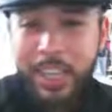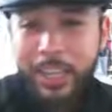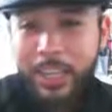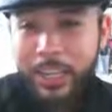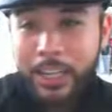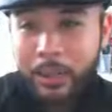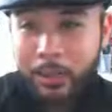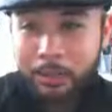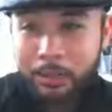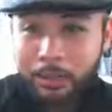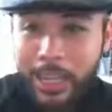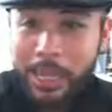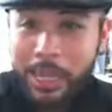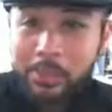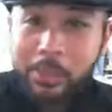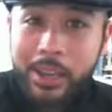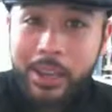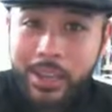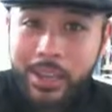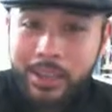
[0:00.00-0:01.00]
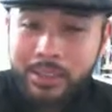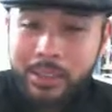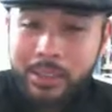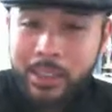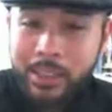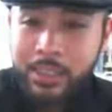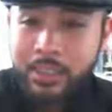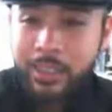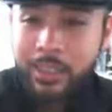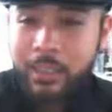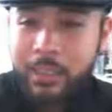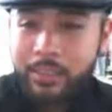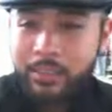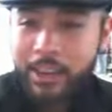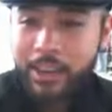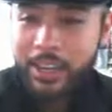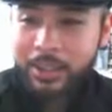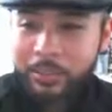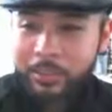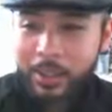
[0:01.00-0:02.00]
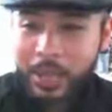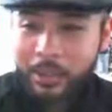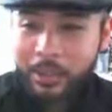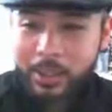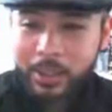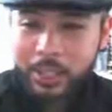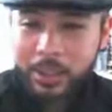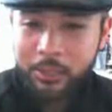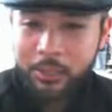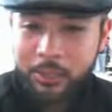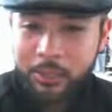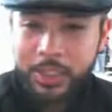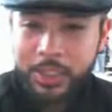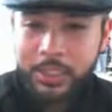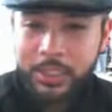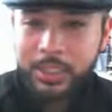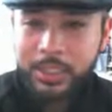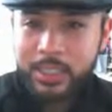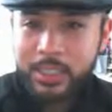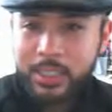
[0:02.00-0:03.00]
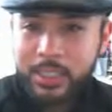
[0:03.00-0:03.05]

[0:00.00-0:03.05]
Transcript: Maybe, right? Maybe, but